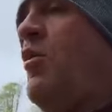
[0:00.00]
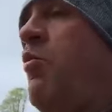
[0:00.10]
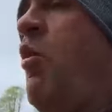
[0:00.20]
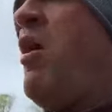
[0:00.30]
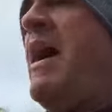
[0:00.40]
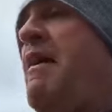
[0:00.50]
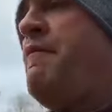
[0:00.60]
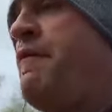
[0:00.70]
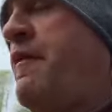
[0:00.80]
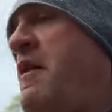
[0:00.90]
What
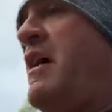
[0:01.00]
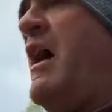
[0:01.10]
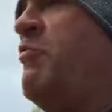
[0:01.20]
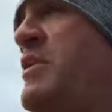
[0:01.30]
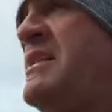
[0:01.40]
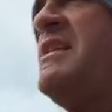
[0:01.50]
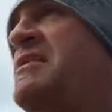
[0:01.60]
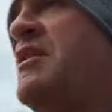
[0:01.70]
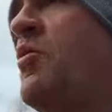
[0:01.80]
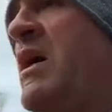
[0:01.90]
if, and we
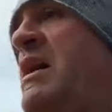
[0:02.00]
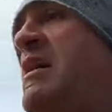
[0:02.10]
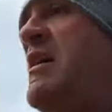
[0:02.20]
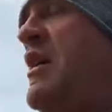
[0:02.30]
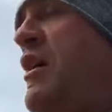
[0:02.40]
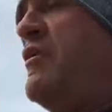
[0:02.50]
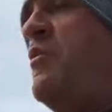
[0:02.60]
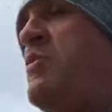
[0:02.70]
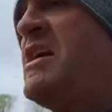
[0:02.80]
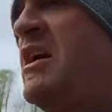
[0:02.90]
didn't know it, that
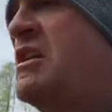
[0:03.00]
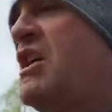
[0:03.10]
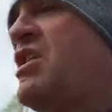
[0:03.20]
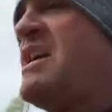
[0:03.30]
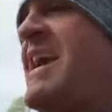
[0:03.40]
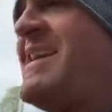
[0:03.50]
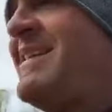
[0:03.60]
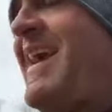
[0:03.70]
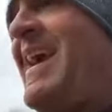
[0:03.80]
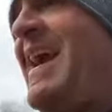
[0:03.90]
we could create
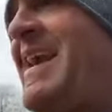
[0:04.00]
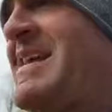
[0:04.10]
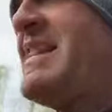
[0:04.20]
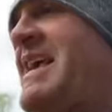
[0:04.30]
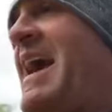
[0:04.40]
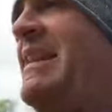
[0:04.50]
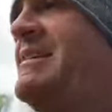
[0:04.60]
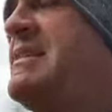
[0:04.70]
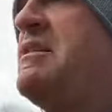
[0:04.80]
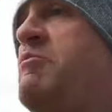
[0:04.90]
any
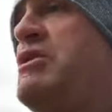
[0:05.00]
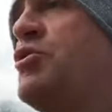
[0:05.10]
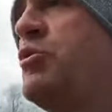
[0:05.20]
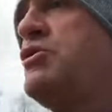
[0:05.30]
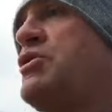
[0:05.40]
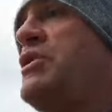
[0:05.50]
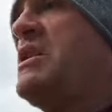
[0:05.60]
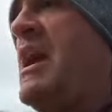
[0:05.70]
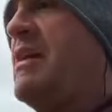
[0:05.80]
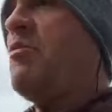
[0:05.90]
reality that we chose to
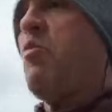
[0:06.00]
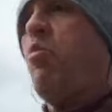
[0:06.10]
create?